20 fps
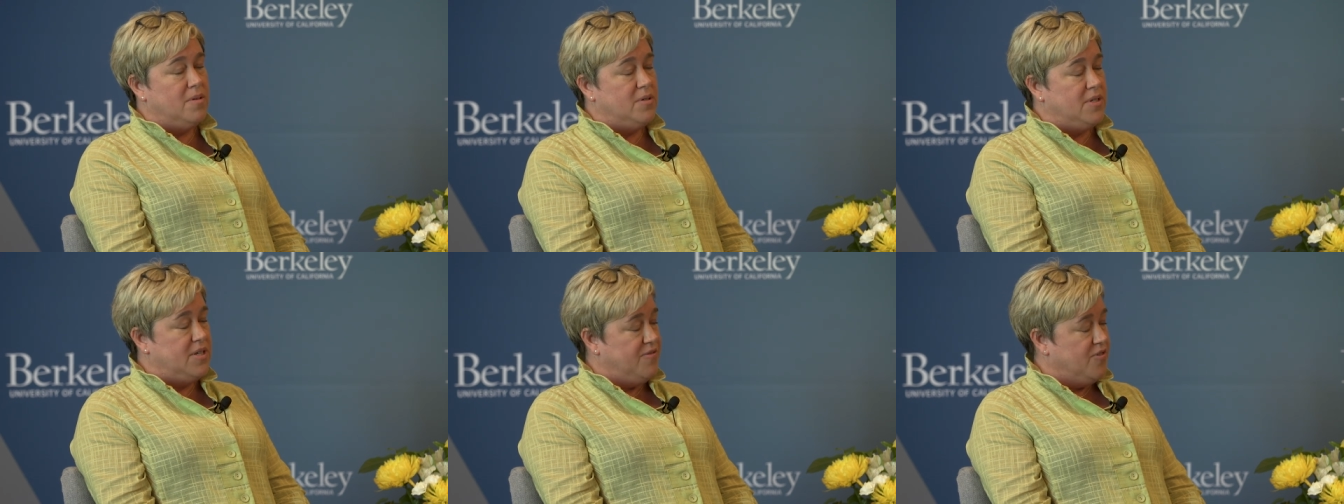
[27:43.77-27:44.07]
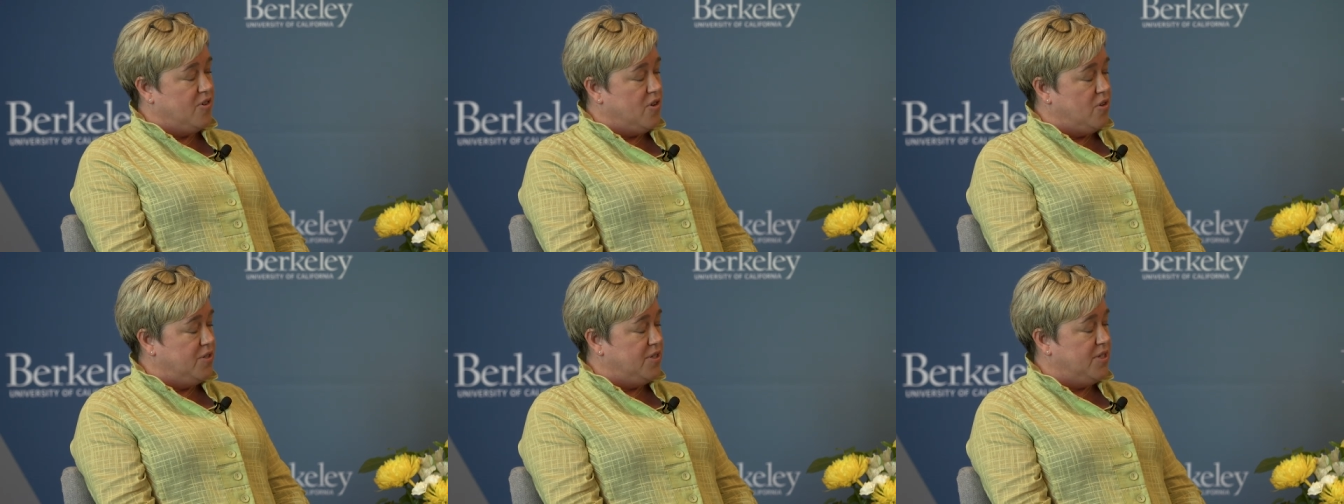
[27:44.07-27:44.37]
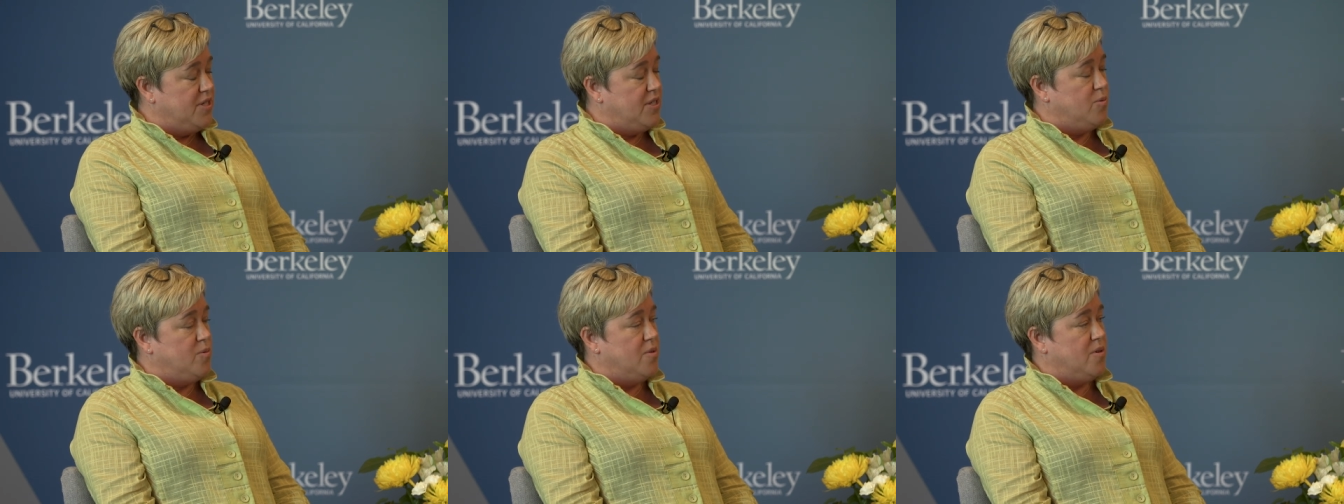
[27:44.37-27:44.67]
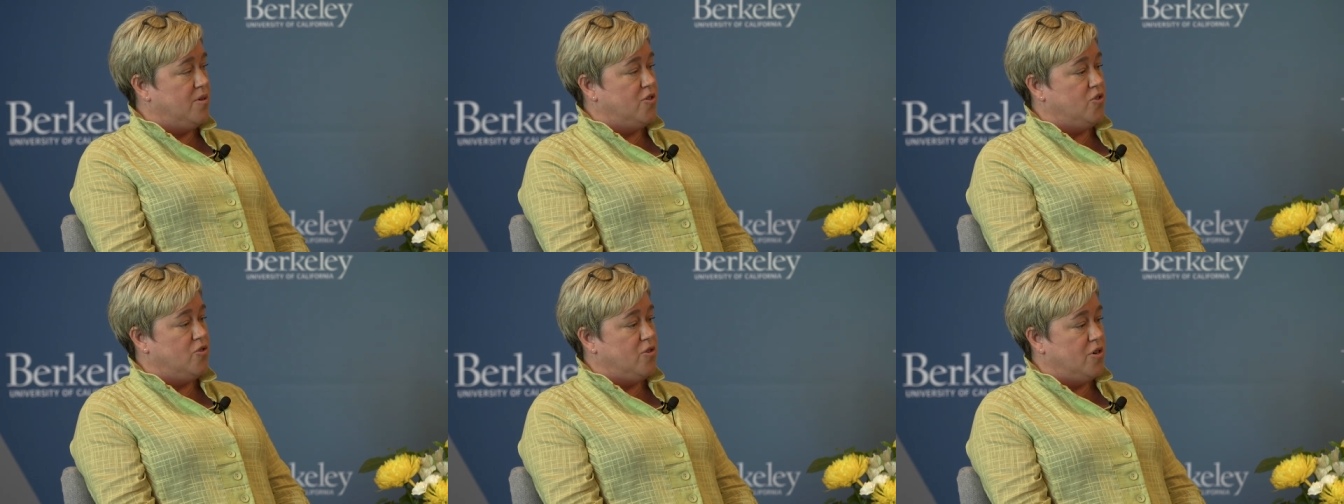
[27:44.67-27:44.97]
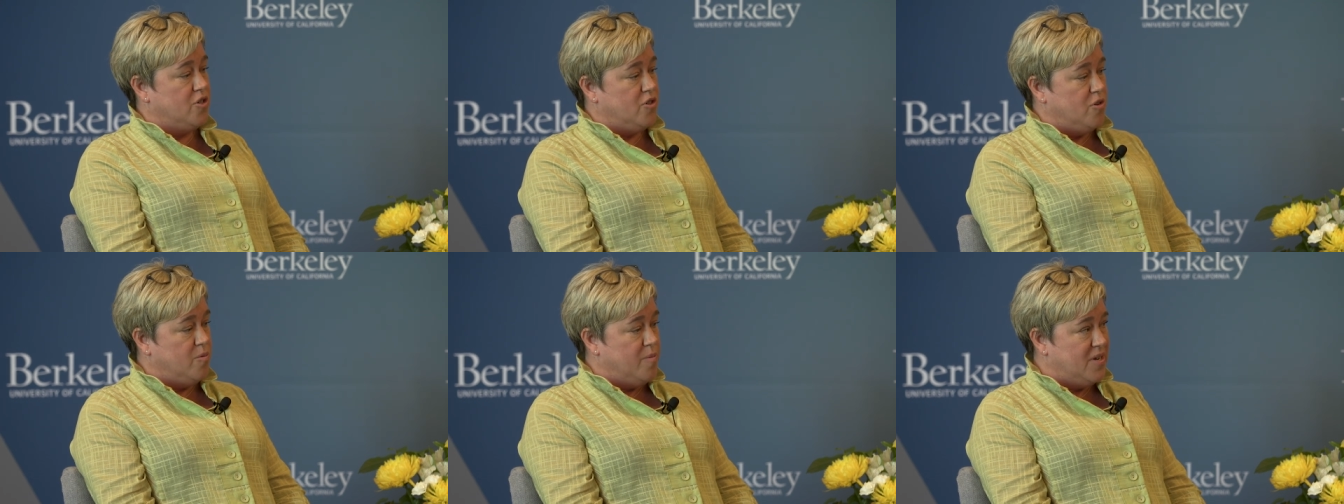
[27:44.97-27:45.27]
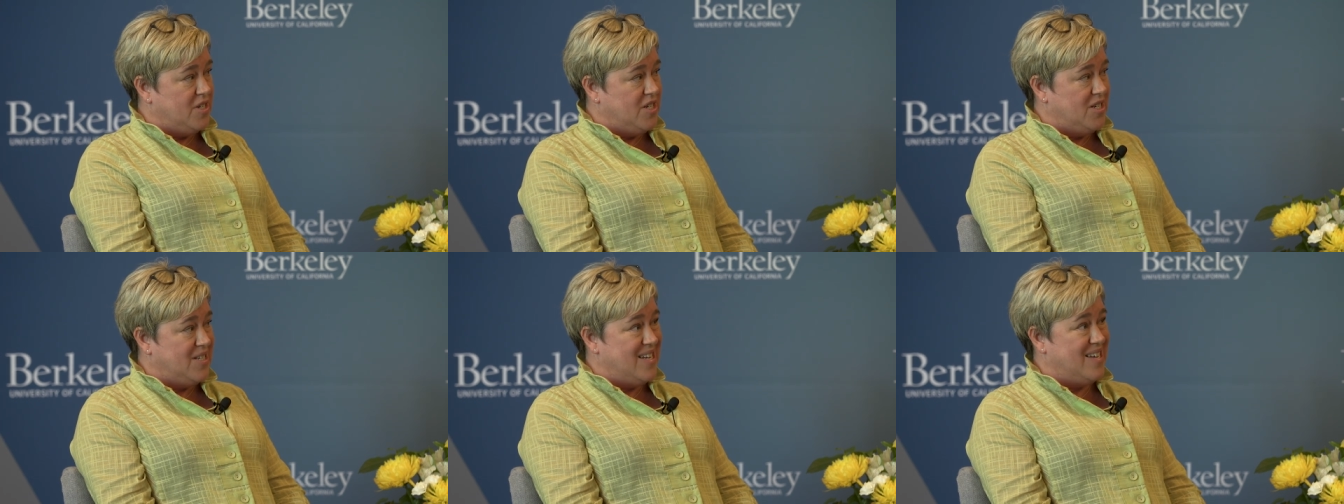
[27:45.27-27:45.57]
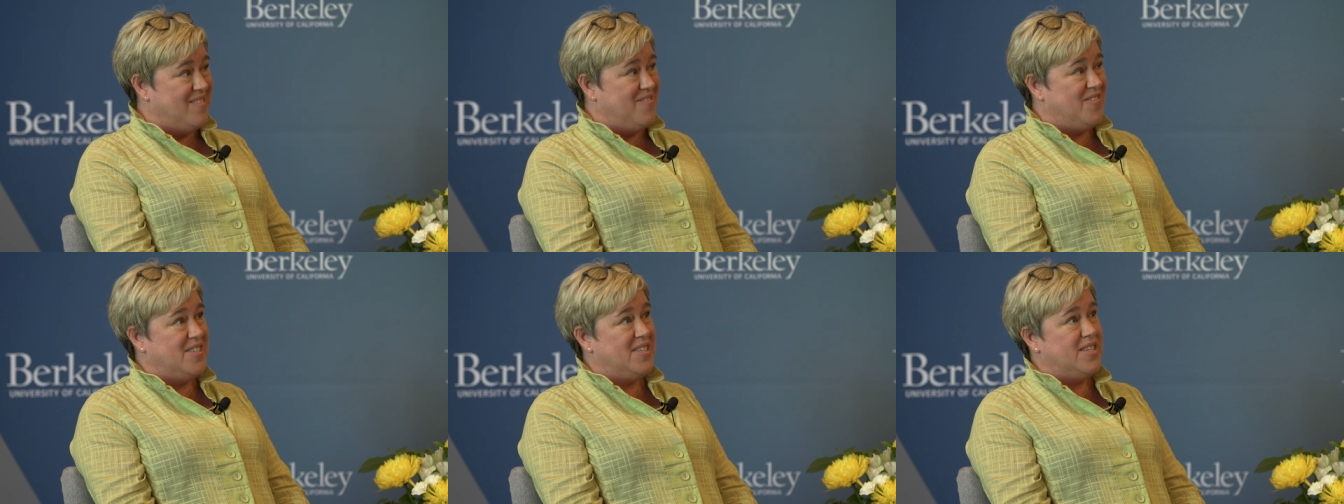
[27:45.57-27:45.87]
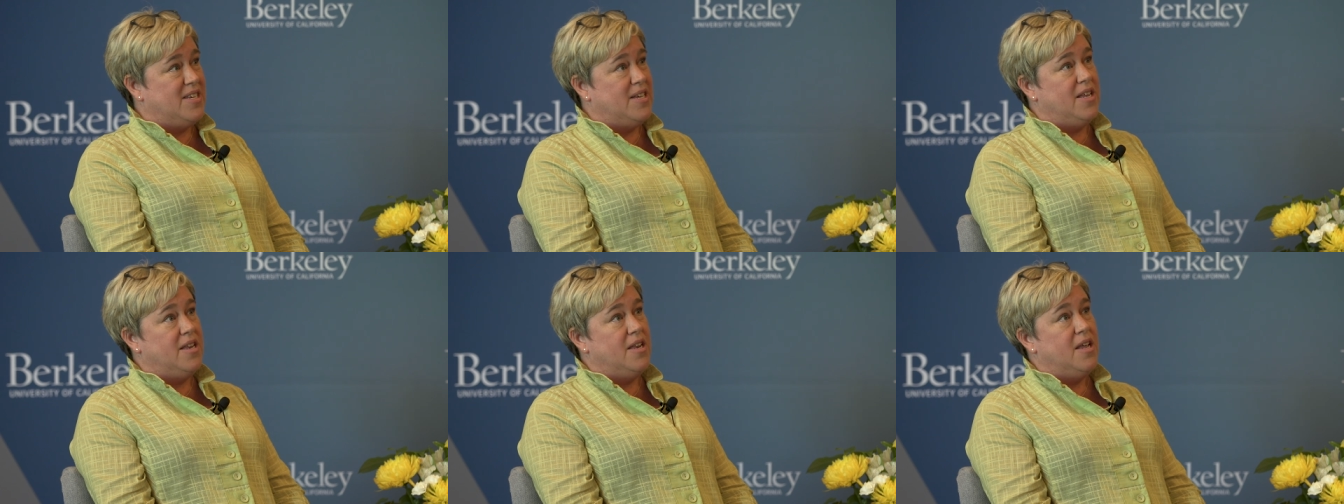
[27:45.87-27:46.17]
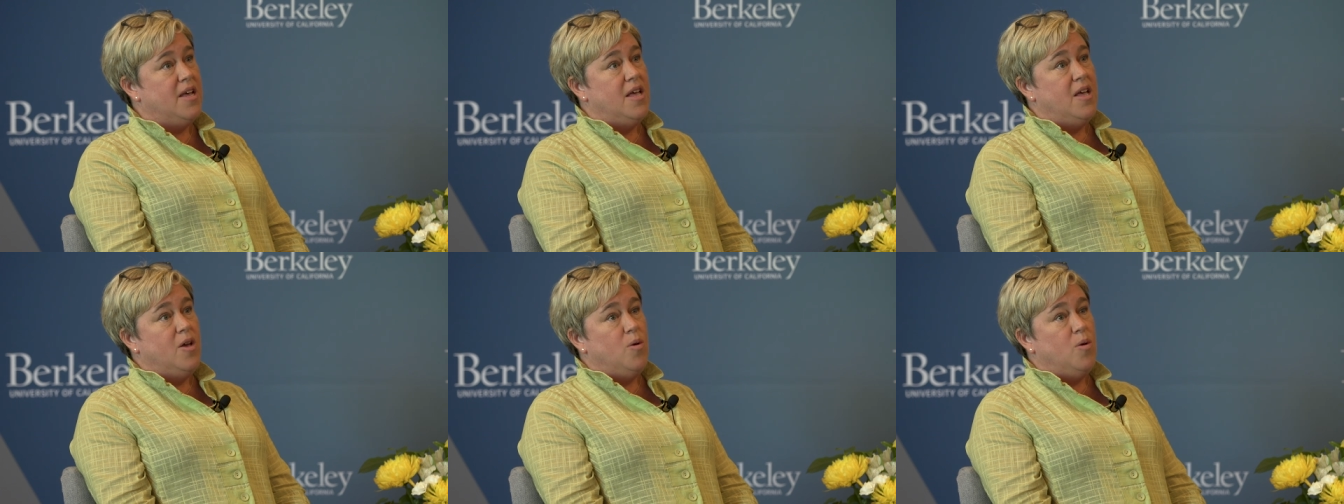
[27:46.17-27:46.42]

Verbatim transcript: difficulties with our structural budget deficit,